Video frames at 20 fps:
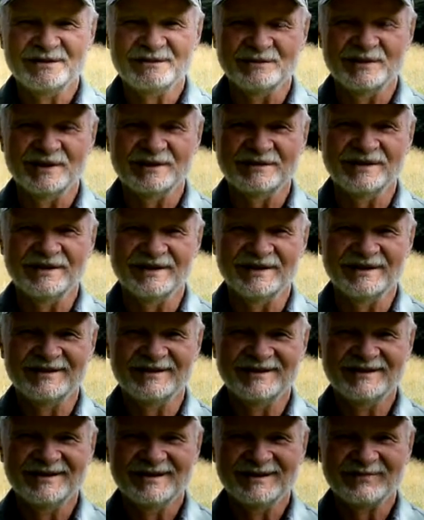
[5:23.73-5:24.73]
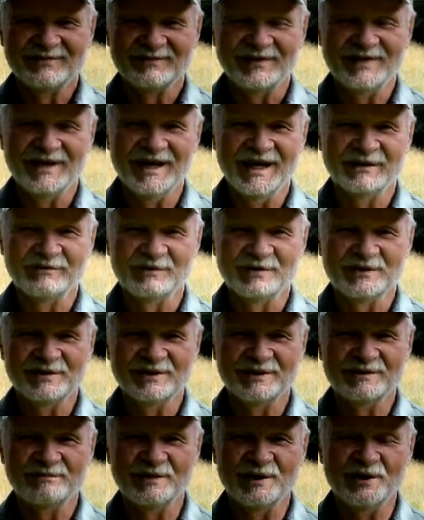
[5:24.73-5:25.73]
But Dad was
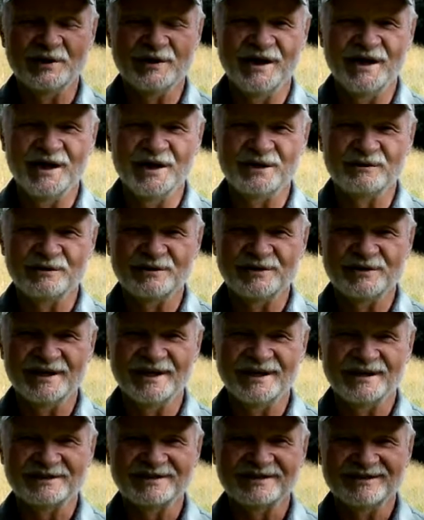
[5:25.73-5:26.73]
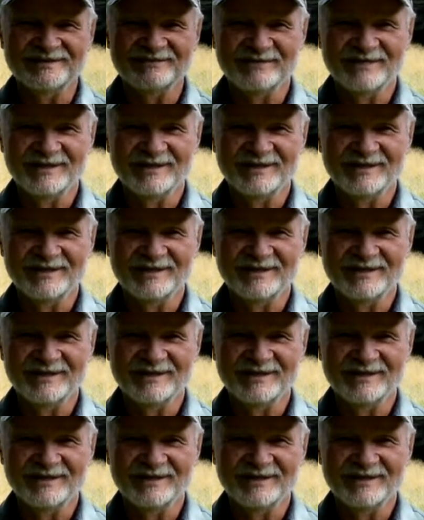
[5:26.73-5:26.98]
pretty angry the next